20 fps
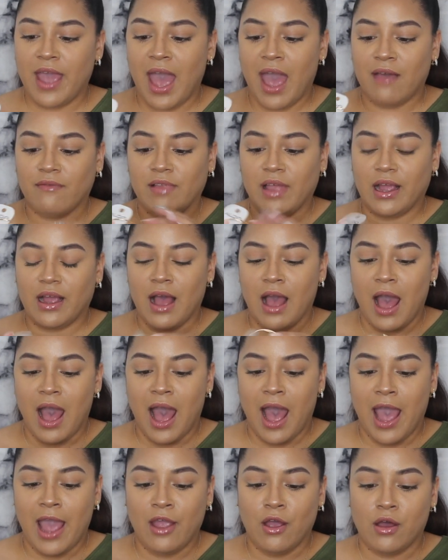have like an
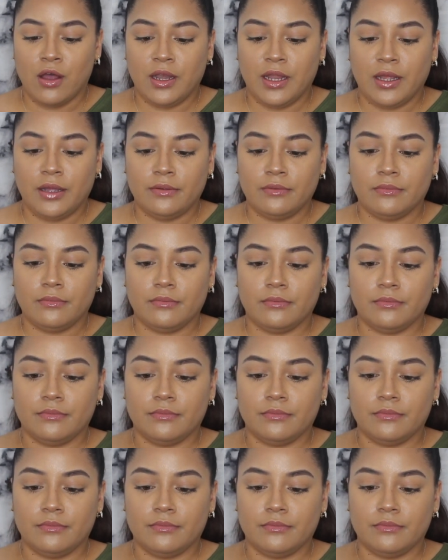eye on it.